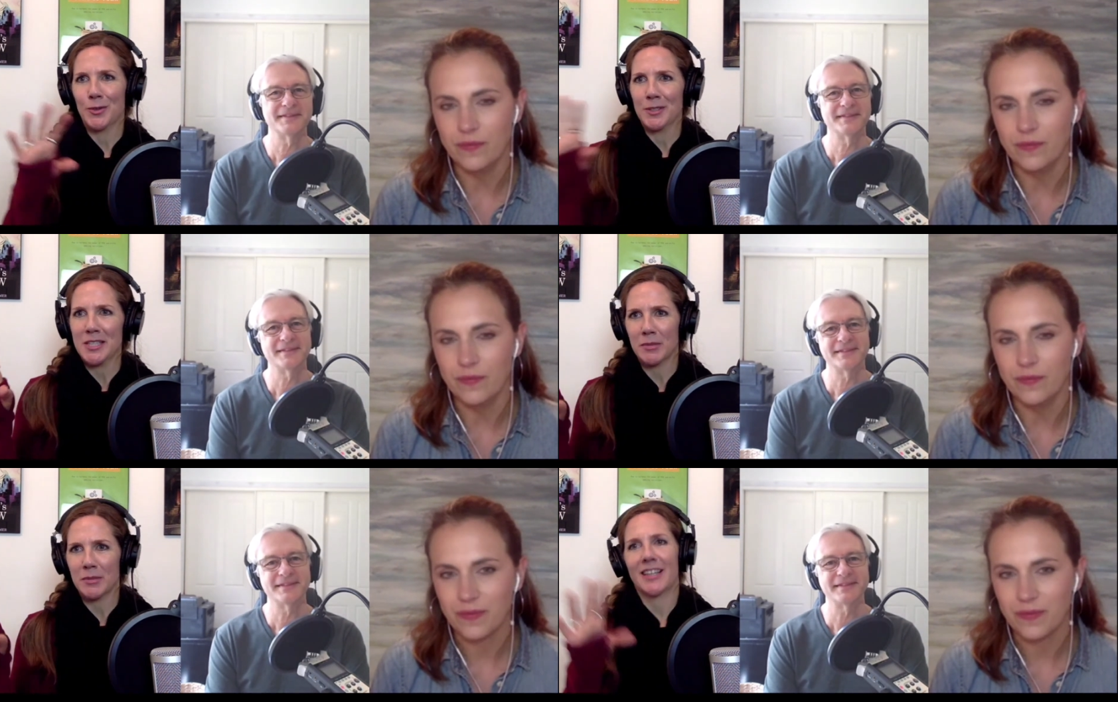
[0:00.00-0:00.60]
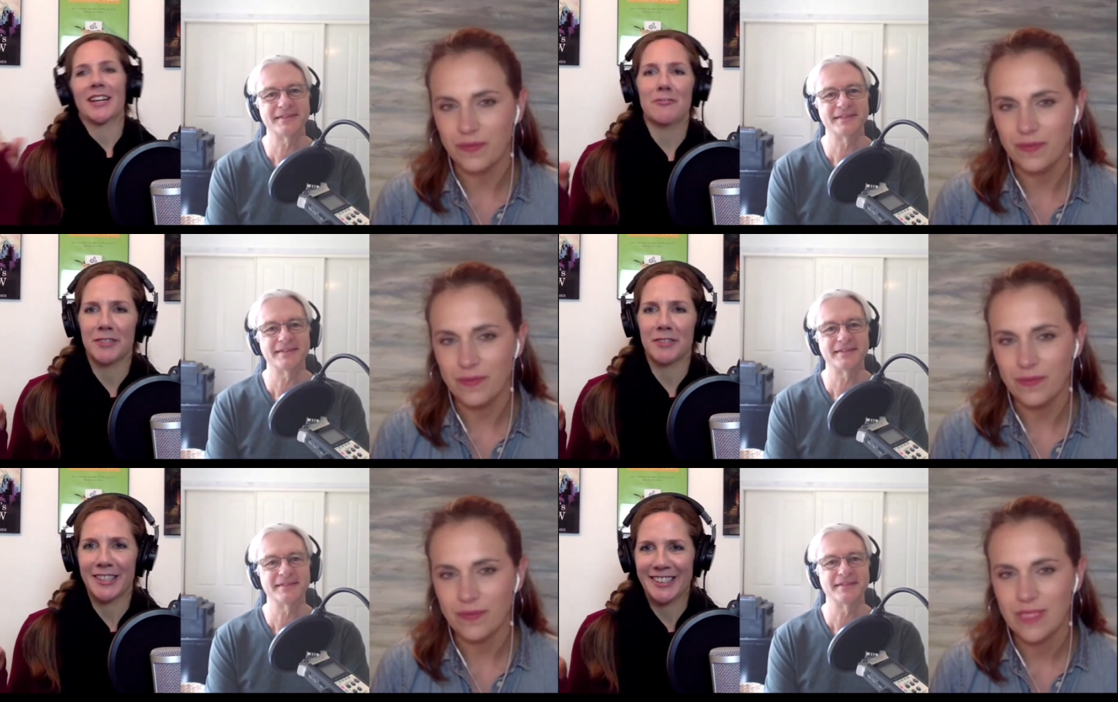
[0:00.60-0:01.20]
Speaker 1: a hyphenate,
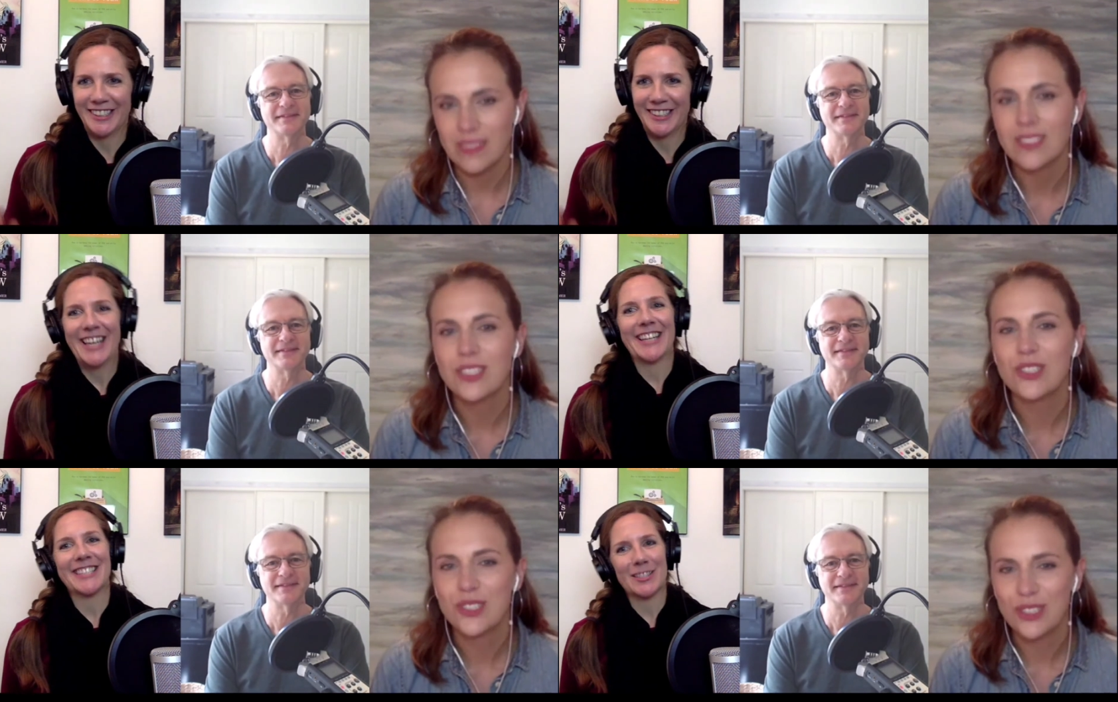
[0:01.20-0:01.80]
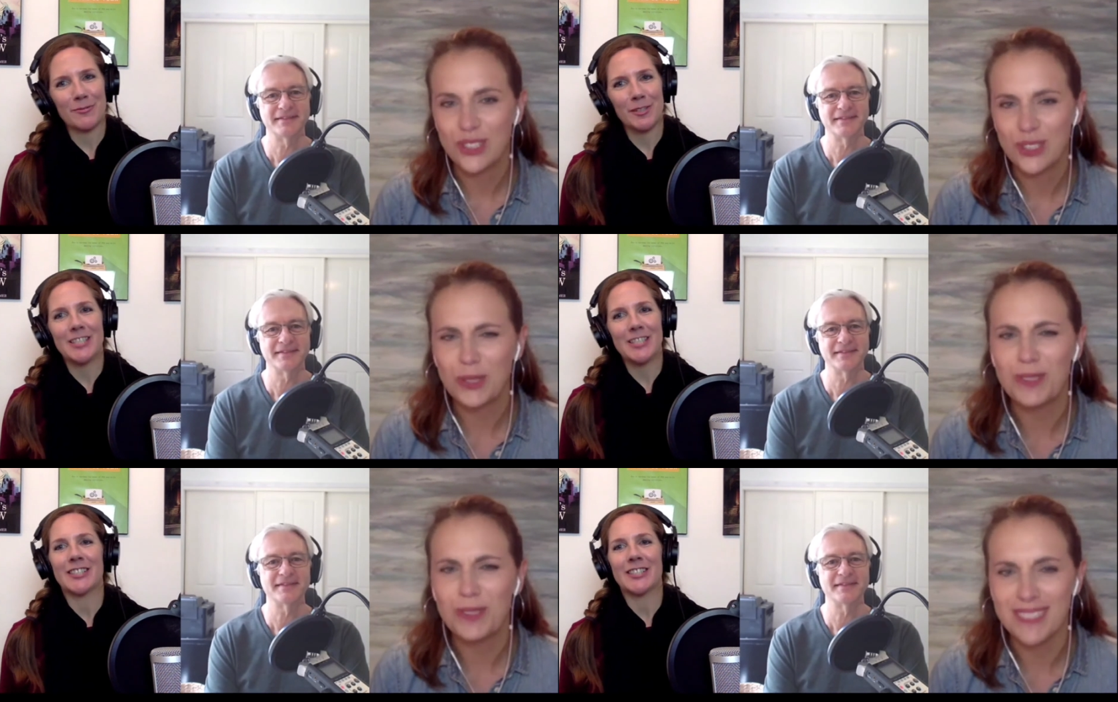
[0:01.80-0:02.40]
because what you're
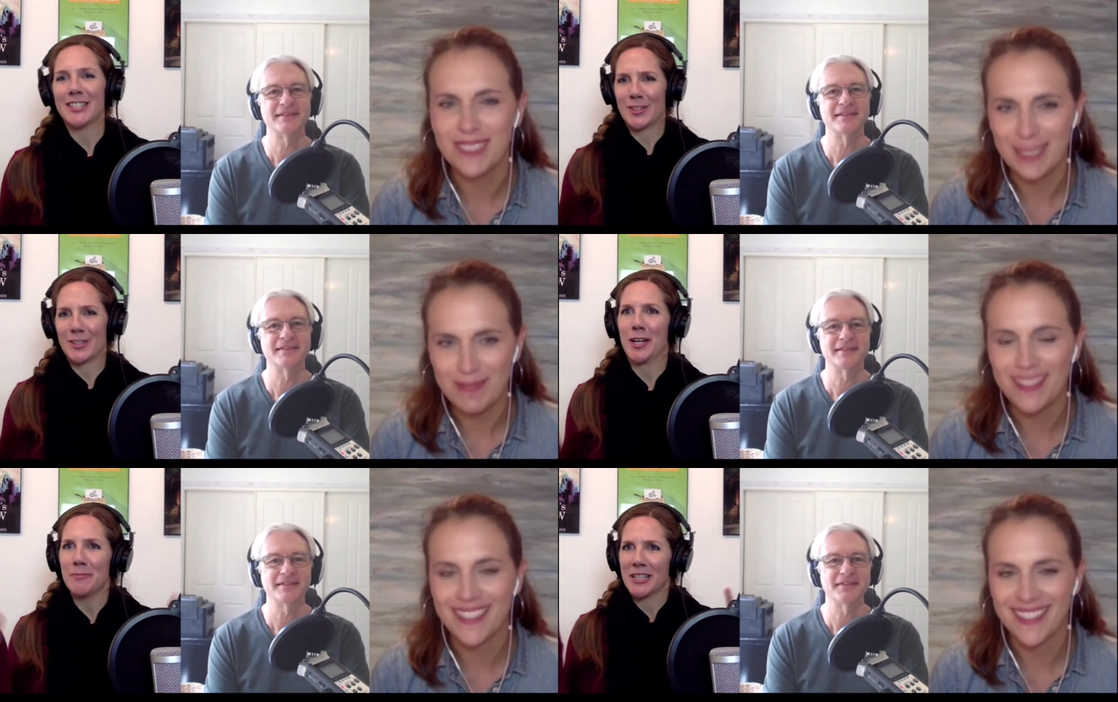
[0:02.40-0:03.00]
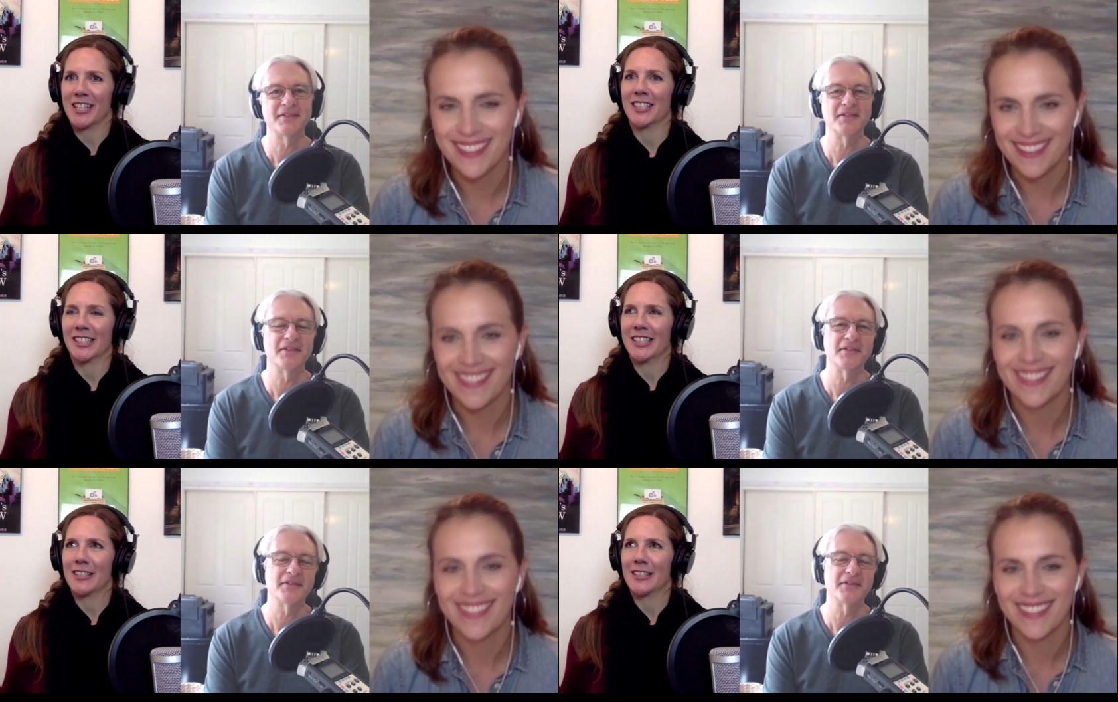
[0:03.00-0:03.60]
describing, Carlee,
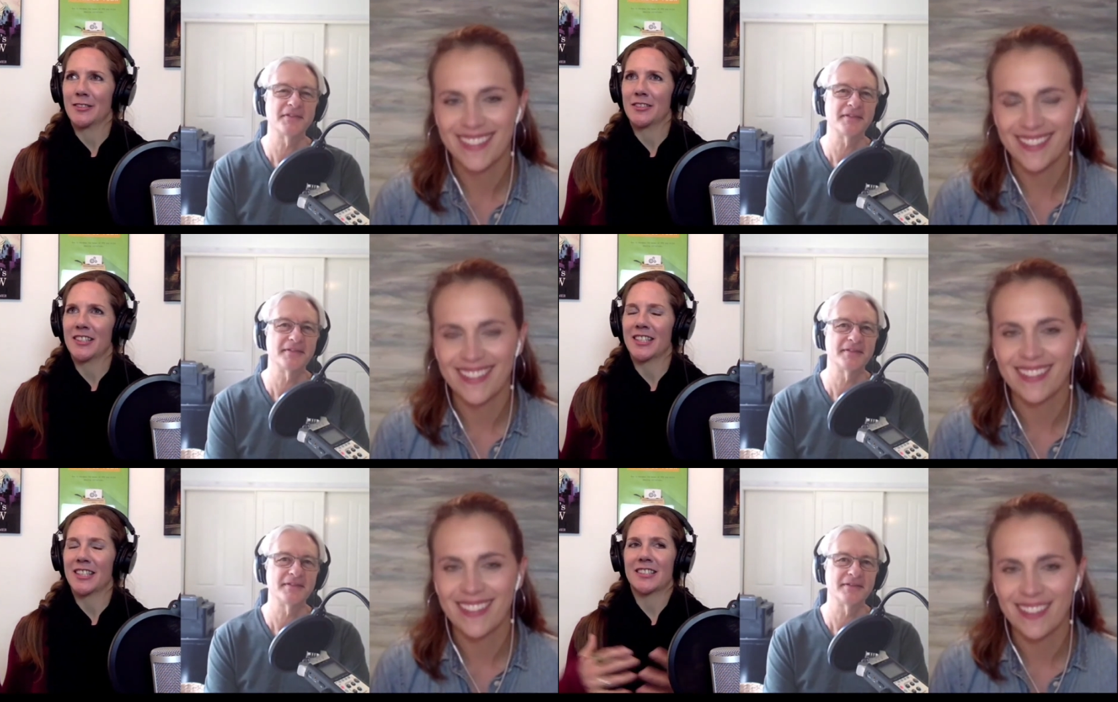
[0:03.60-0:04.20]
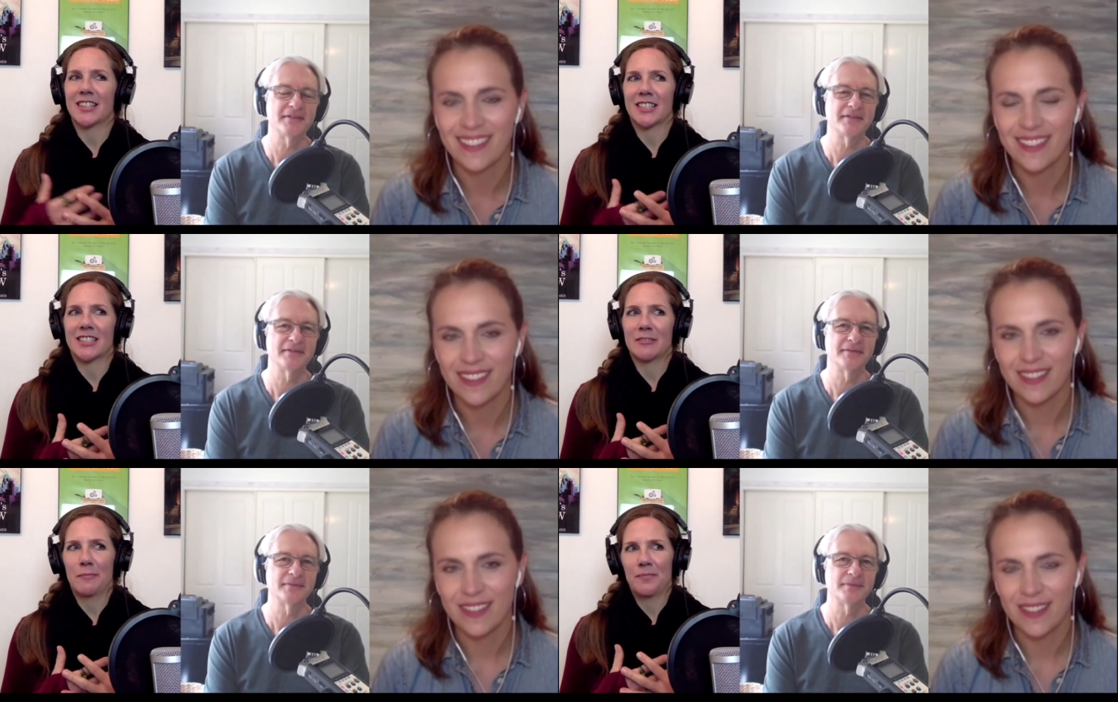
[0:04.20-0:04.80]
the the the
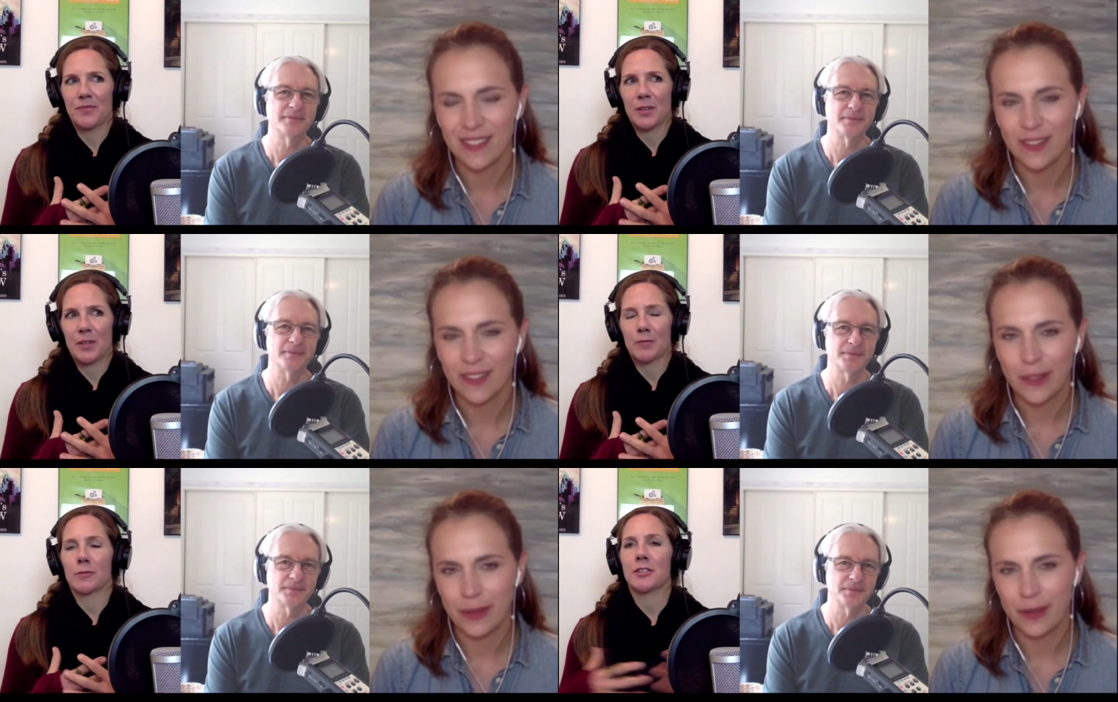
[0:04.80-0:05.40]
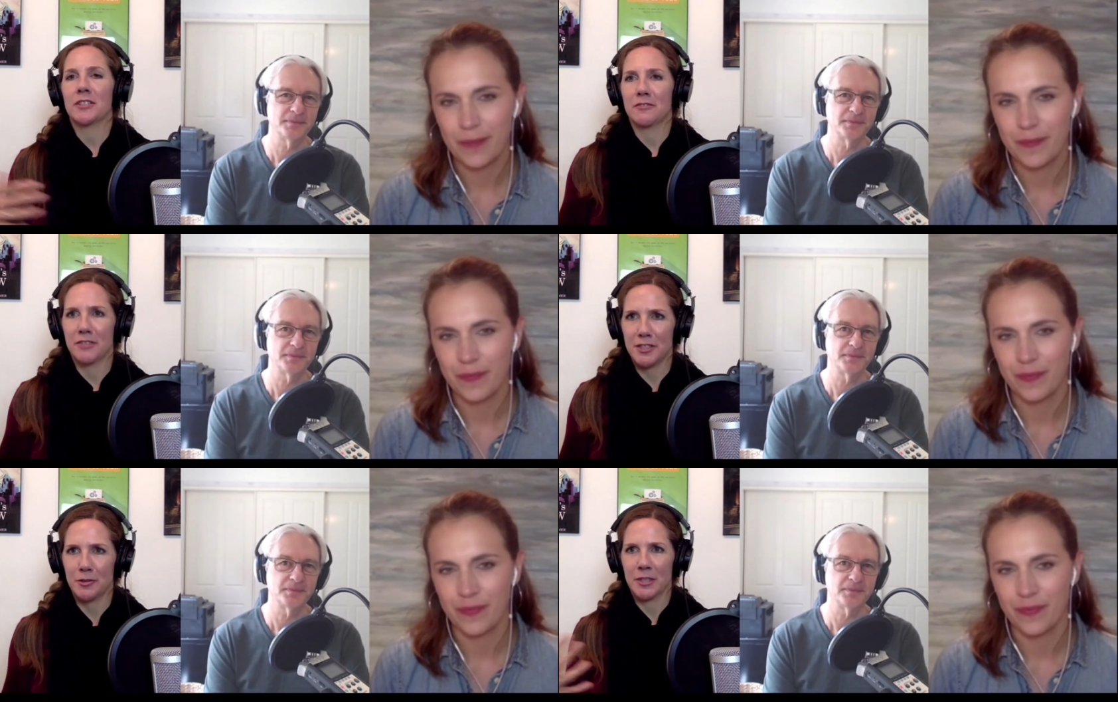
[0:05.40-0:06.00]
root of the human
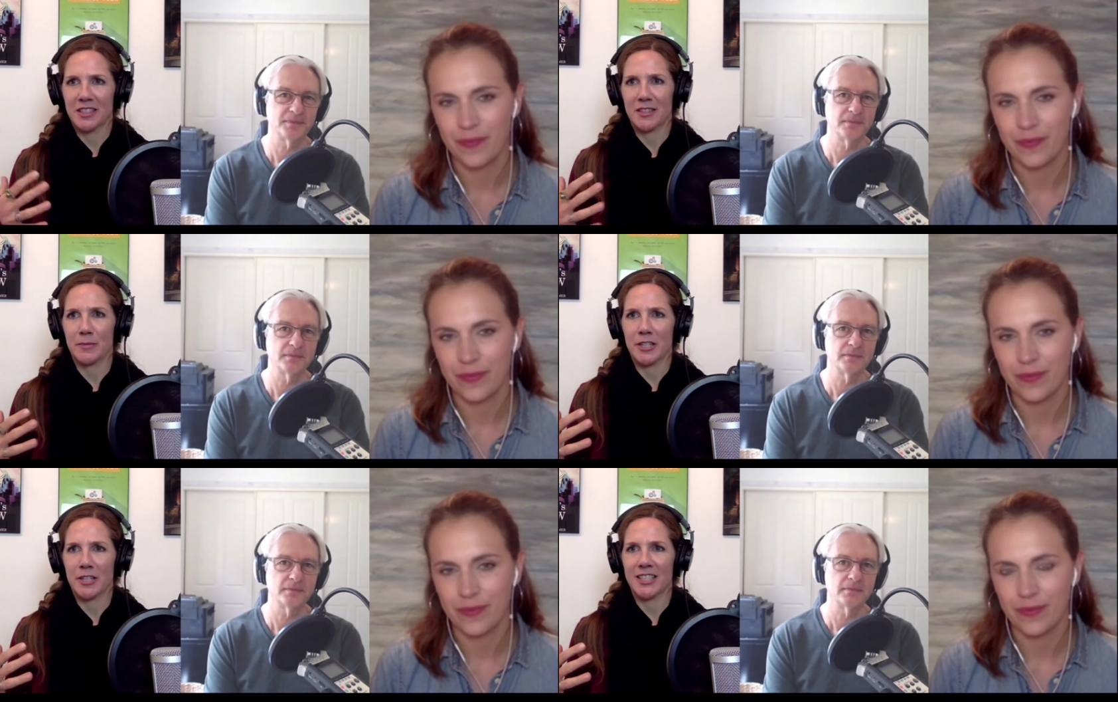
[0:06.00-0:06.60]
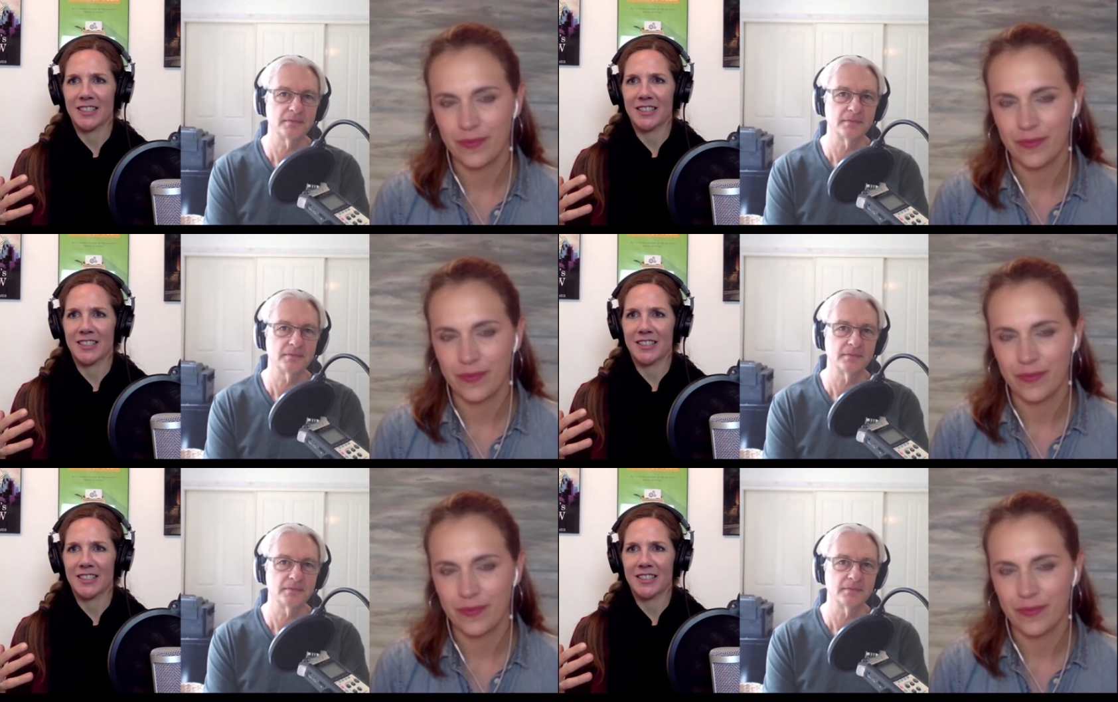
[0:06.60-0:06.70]
experience, those are